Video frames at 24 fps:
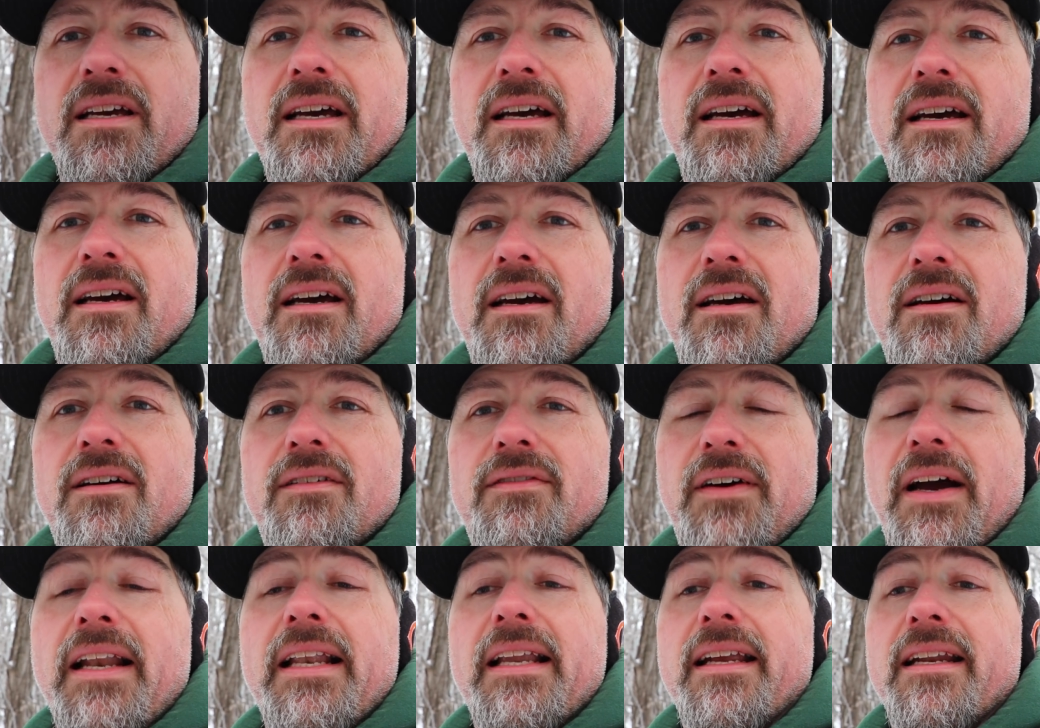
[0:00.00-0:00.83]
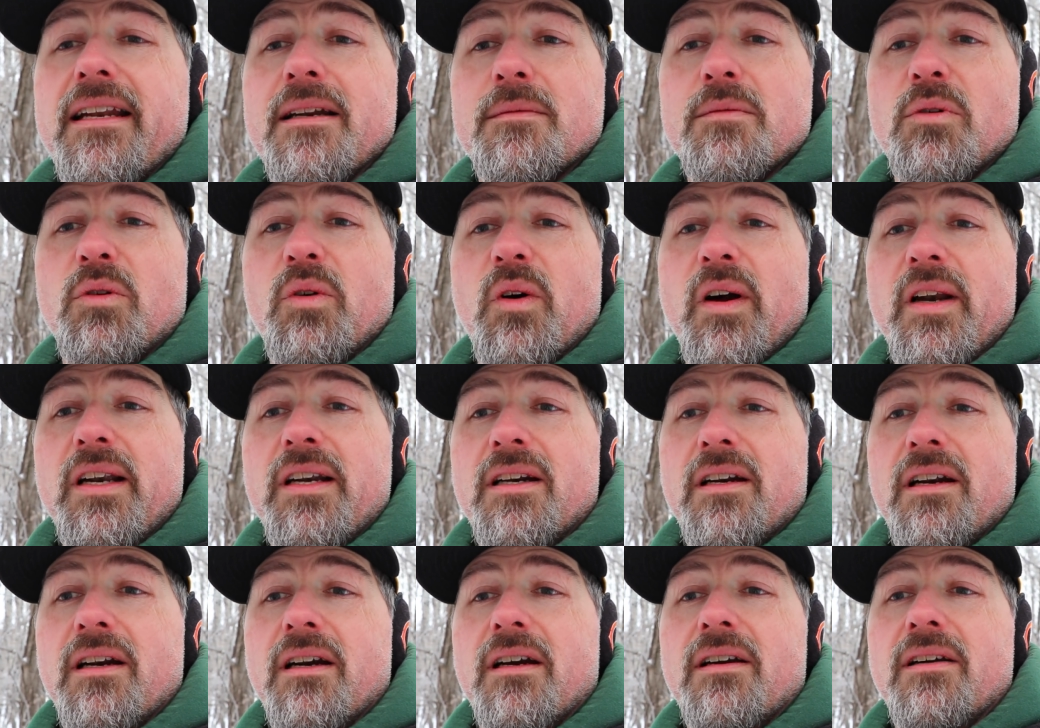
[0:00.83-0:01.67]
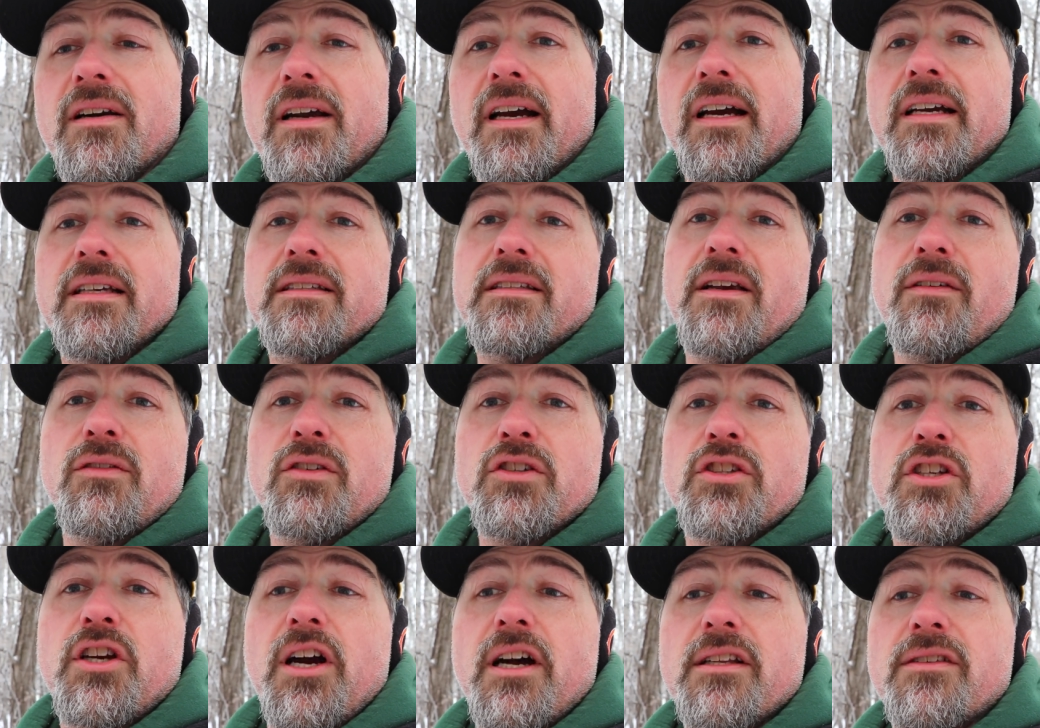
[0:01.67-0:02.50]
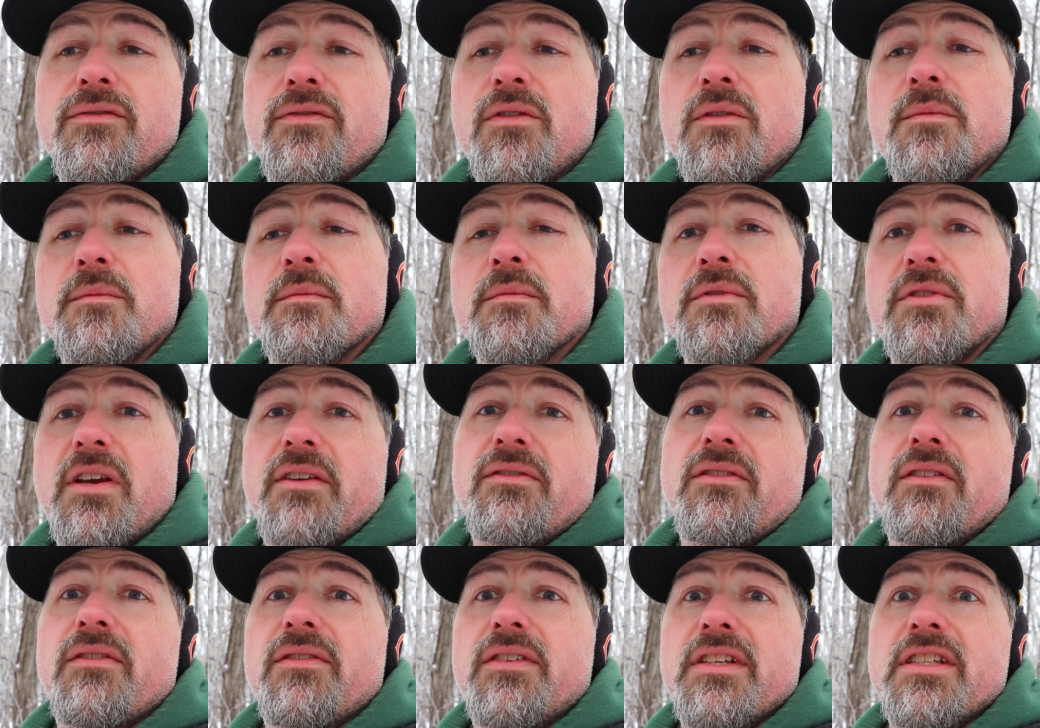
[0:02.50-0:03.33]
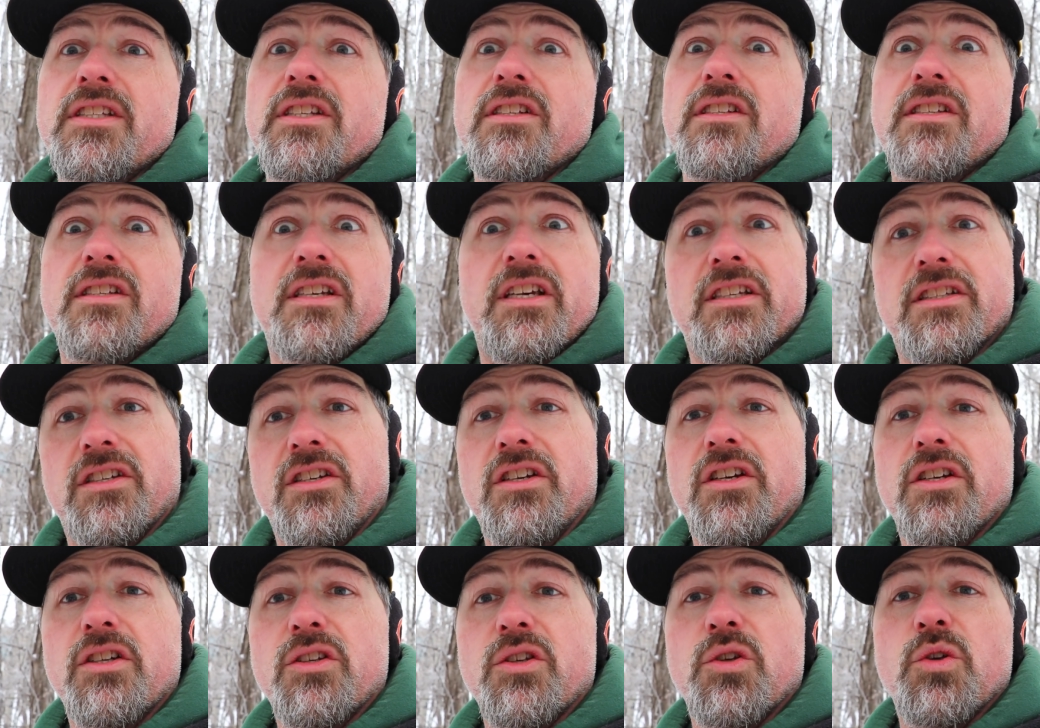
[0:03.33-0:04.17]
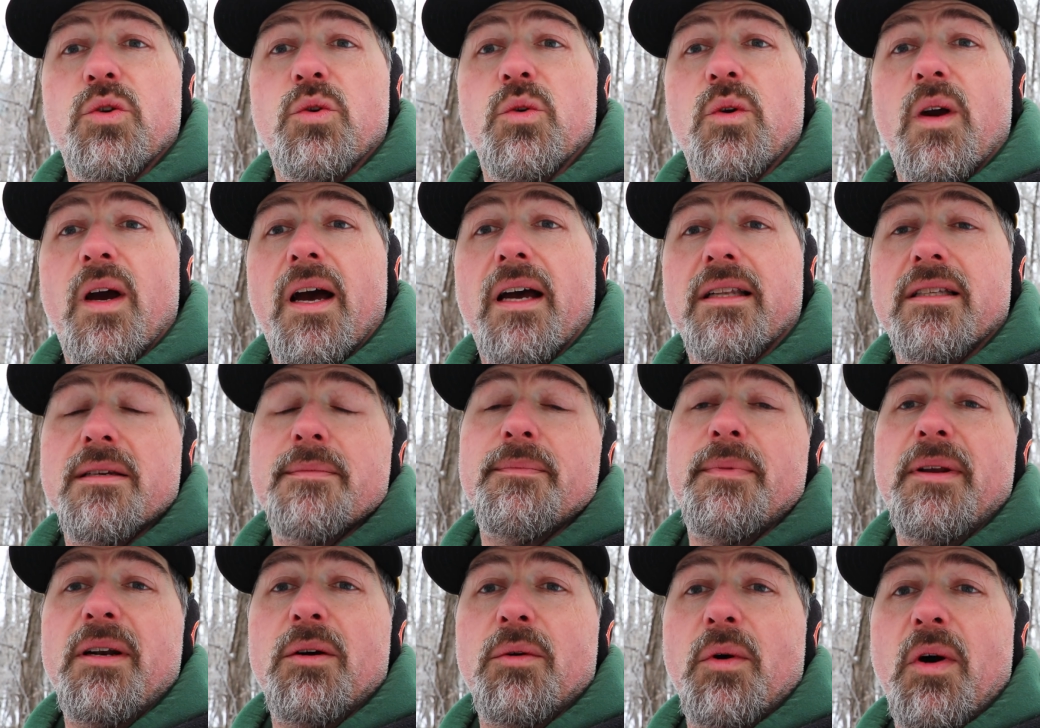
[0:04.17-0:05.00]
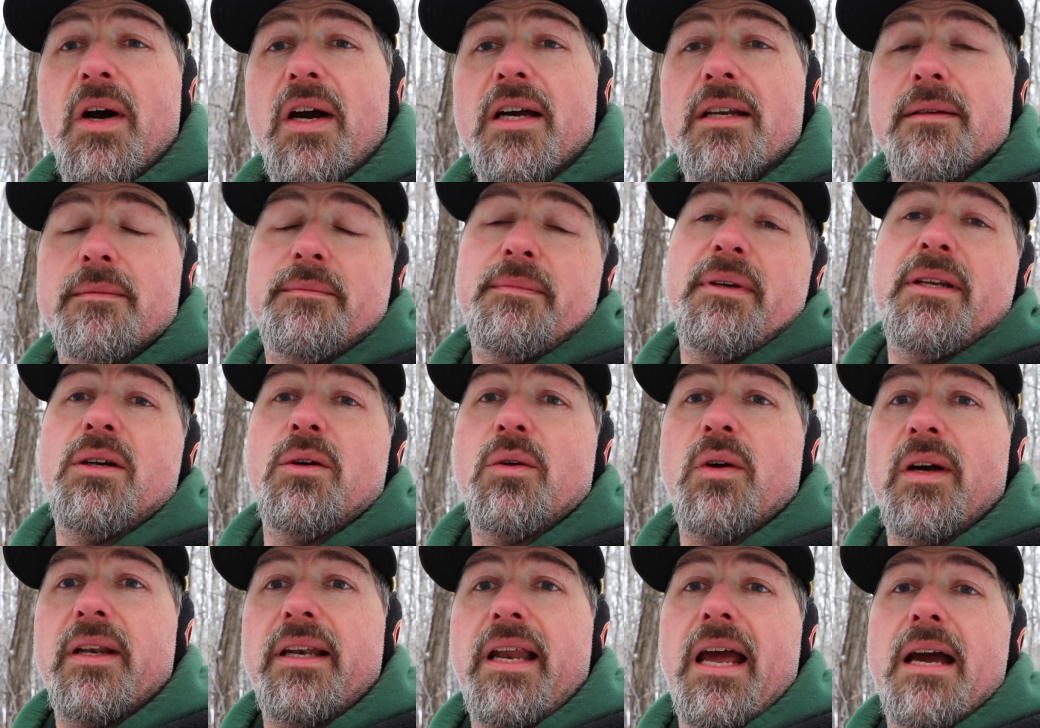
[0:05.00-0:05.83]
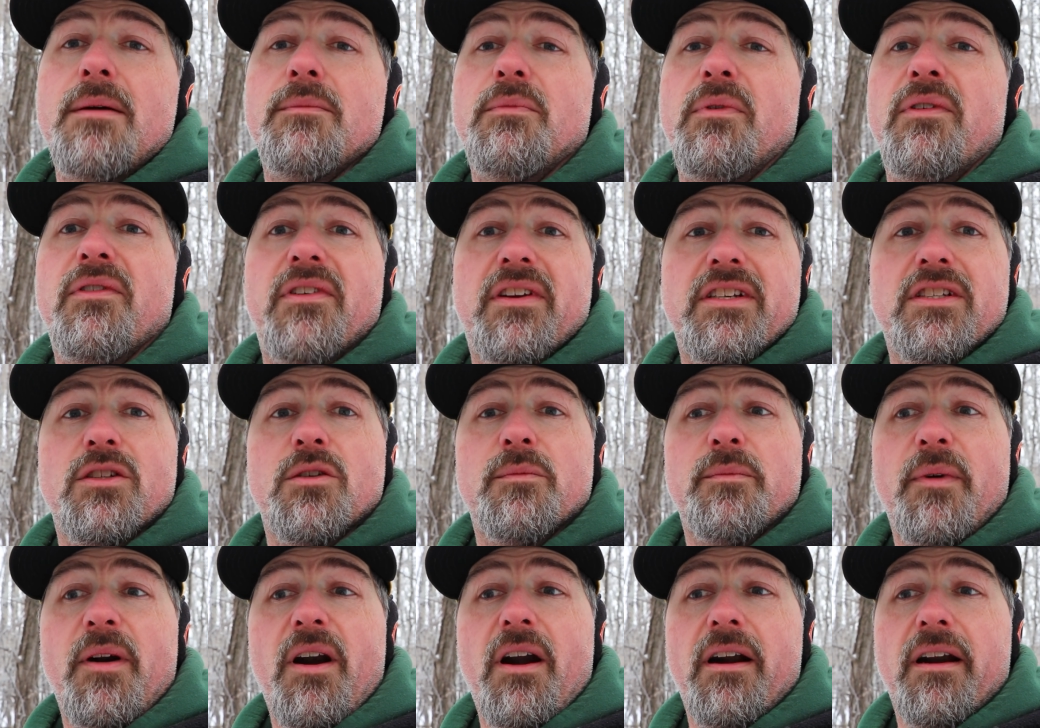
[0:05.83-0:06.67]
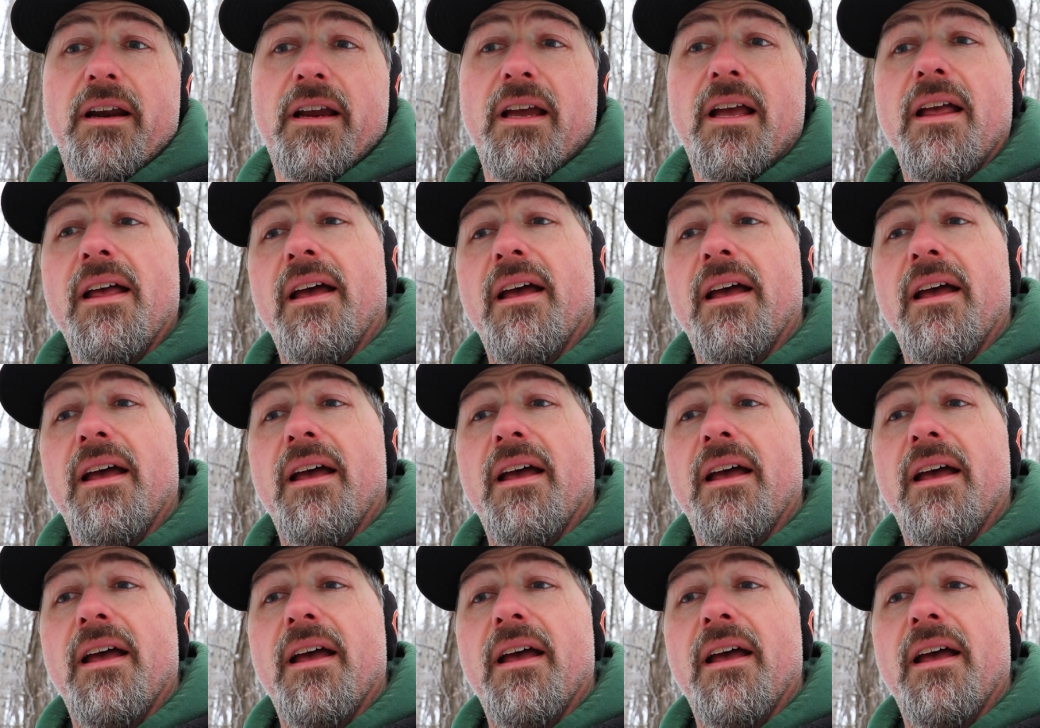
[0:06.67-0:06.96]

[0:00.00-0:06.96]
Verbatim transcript: uh, finally, number one are uh, several shots from several visits this year to uh, to Pinawa, Pinawa Dam Provincial Park.